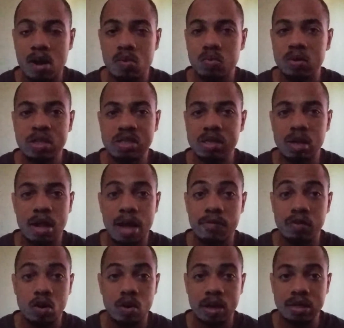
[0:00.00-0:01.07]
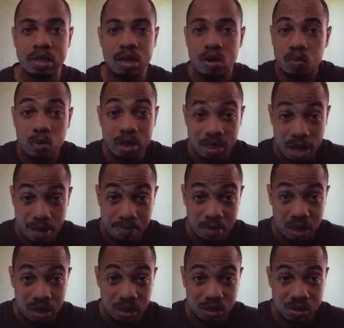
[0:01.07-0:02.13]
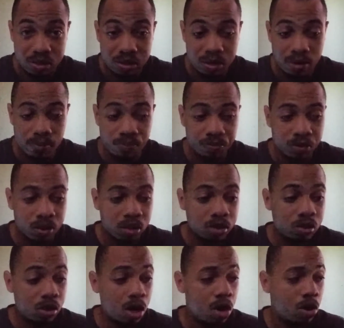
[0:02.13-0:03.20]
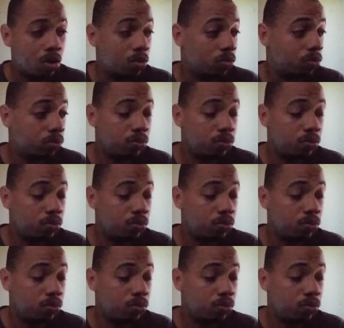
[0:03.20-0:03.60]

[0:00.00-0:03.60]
we still have no idea what that means. So,